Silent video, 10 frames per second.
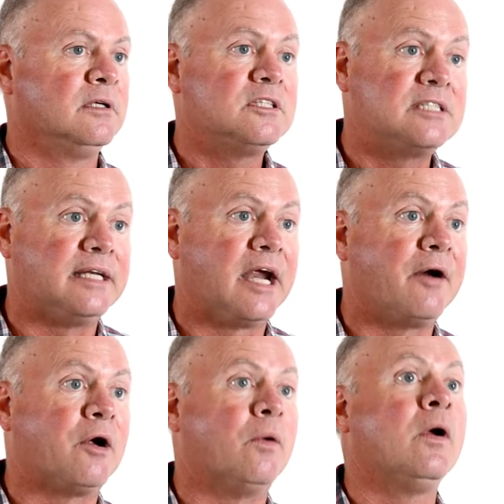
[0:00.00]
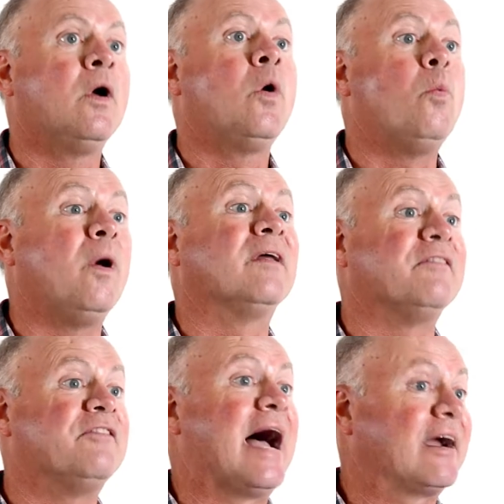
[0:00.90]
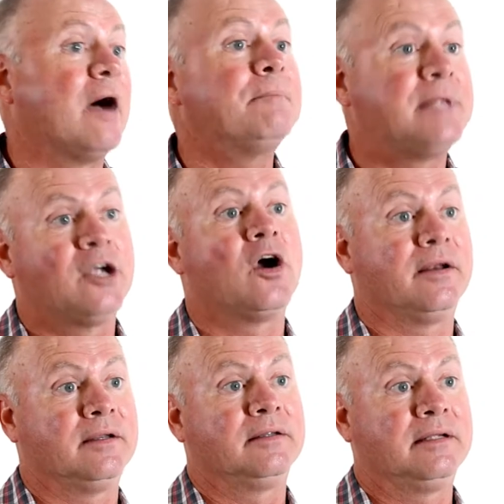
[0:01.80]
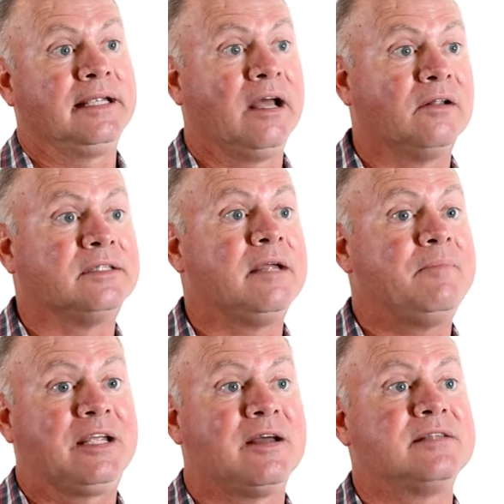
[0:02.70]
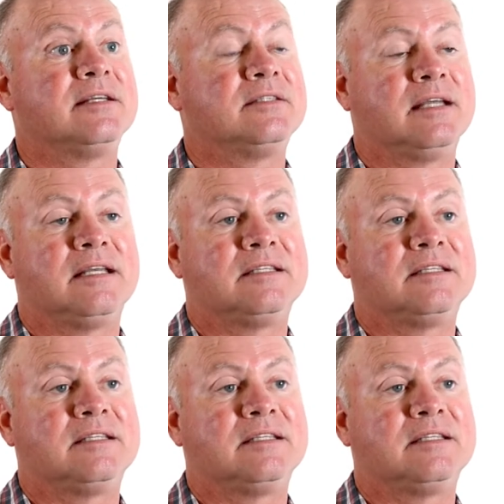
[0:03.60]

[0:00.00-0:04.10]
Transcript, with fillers: scenario will in fact uptake on ELD because it